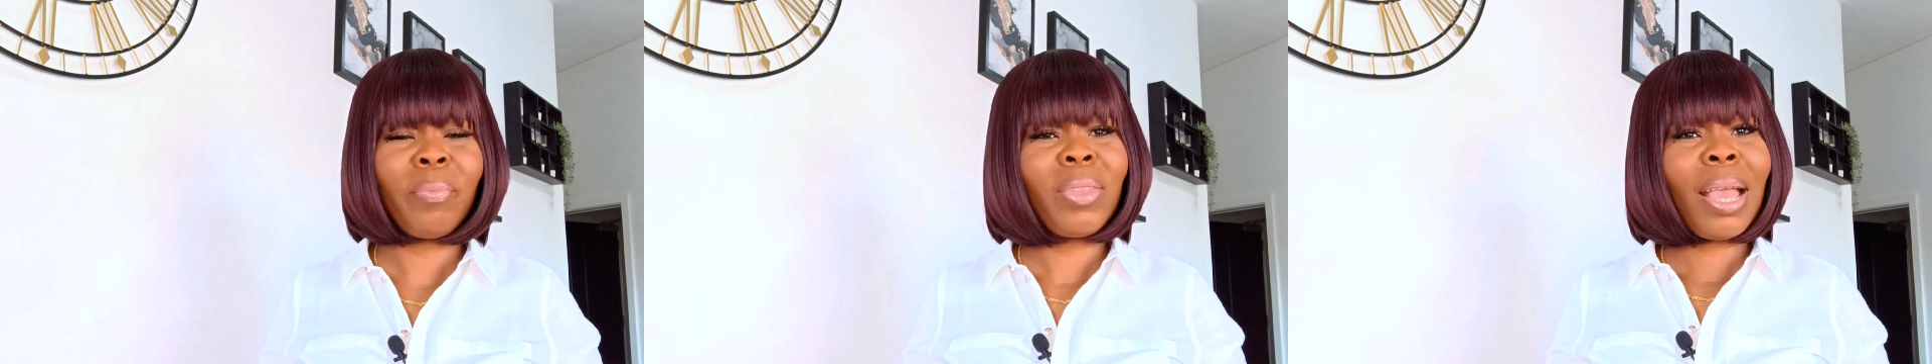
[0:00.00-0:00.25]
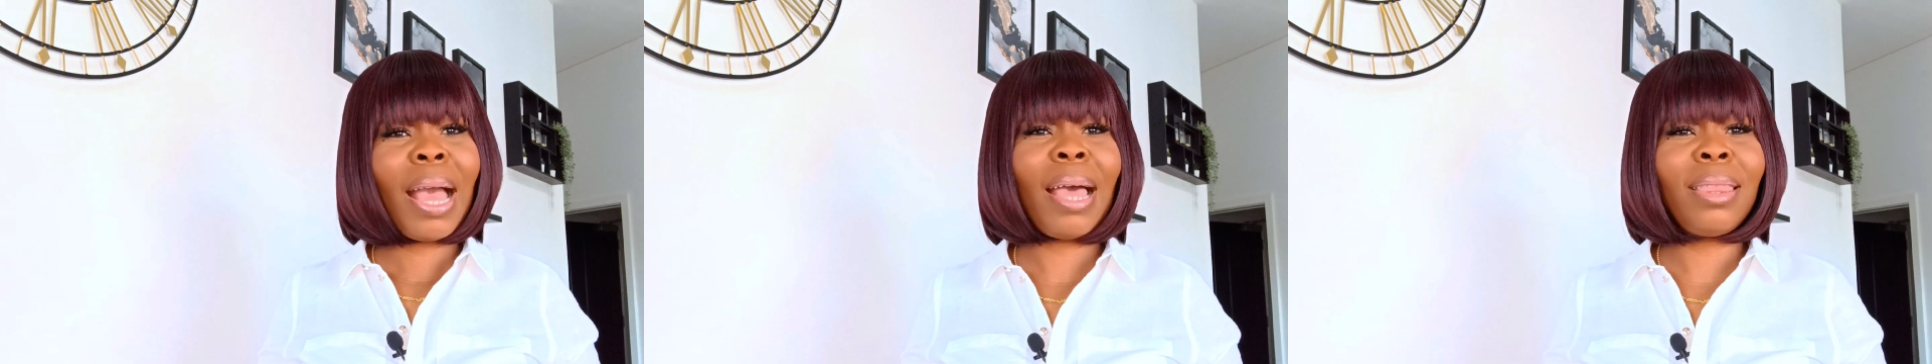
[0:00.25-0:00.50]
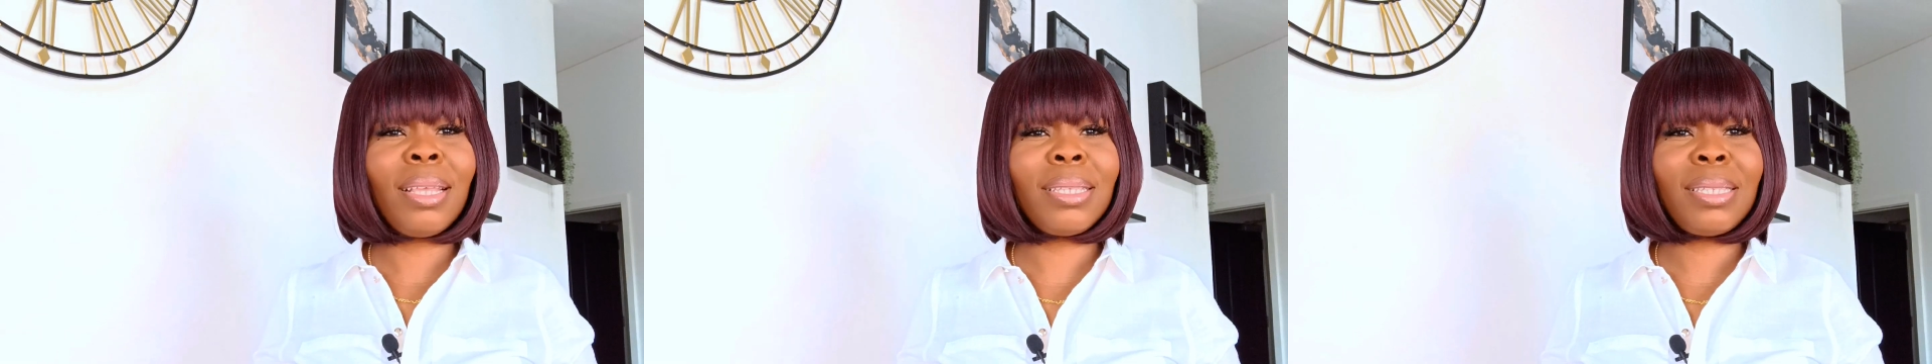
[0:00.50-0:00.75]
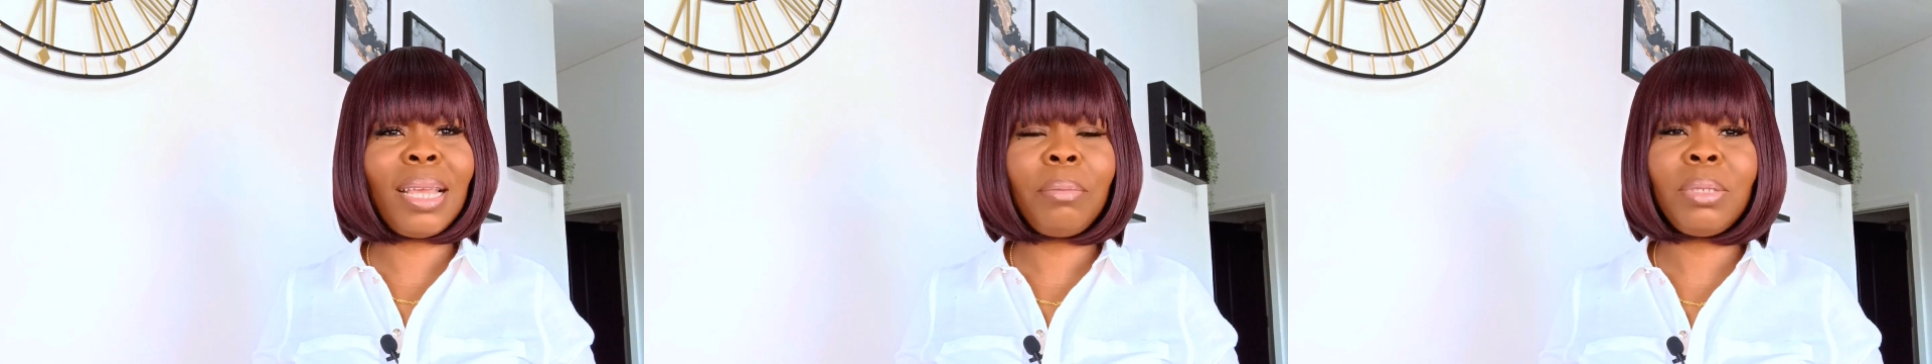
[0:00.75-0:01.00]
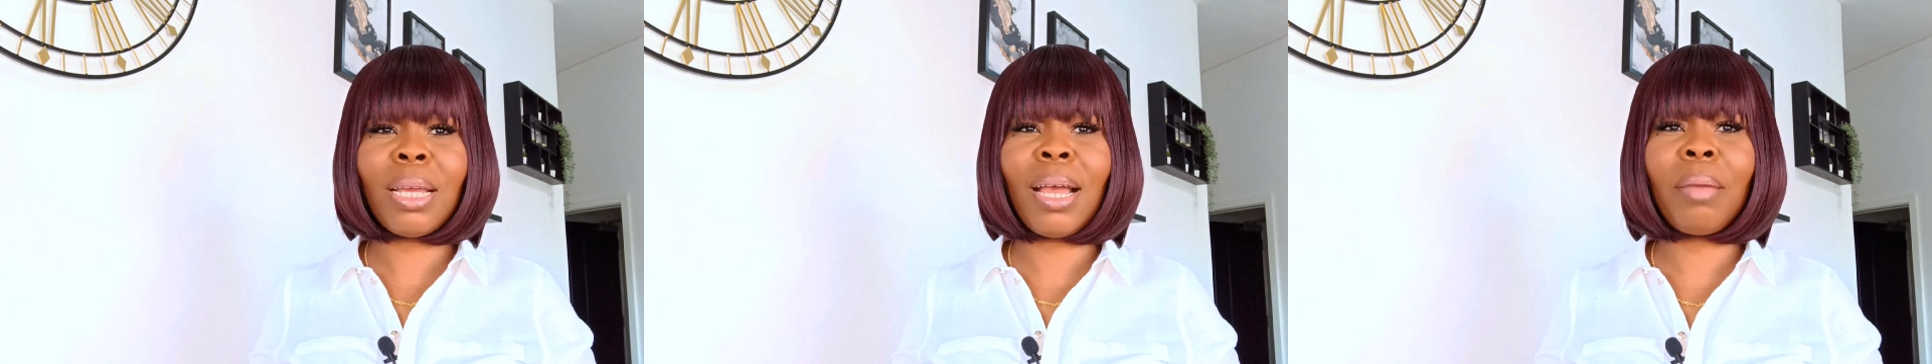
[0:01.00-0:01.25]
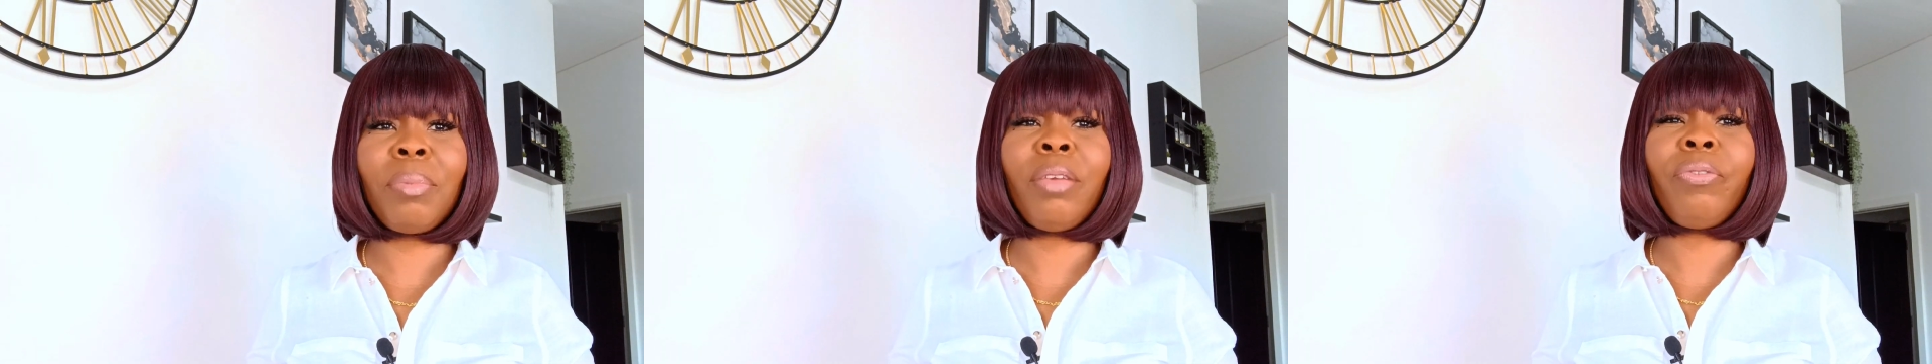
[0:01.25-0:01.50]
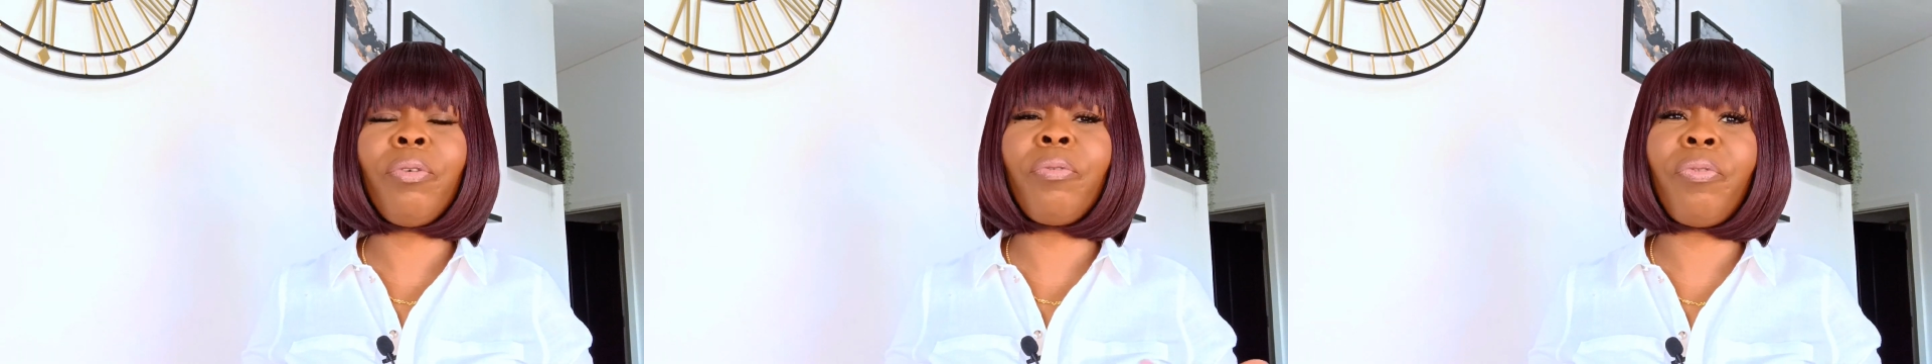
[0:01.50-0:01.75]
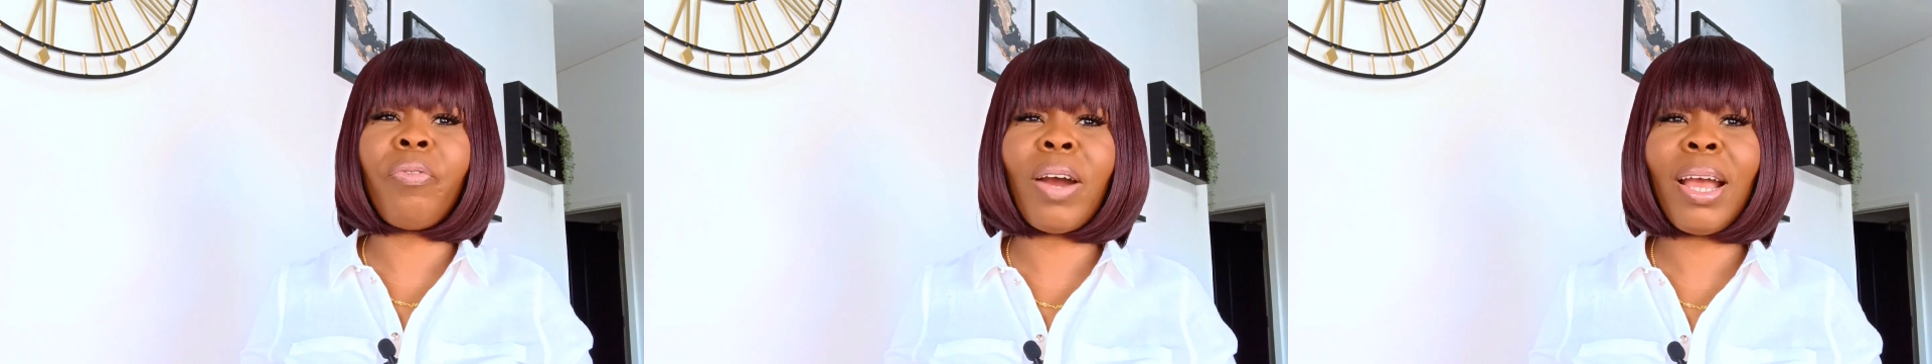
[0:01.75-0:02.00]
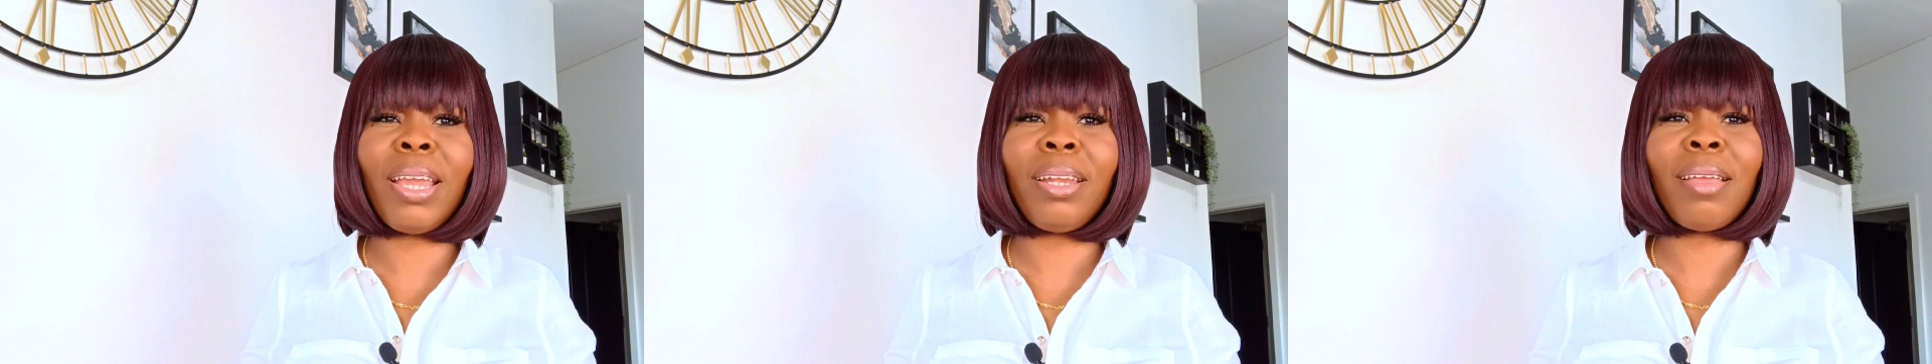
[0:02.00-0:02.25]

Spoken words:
At the same time, if you find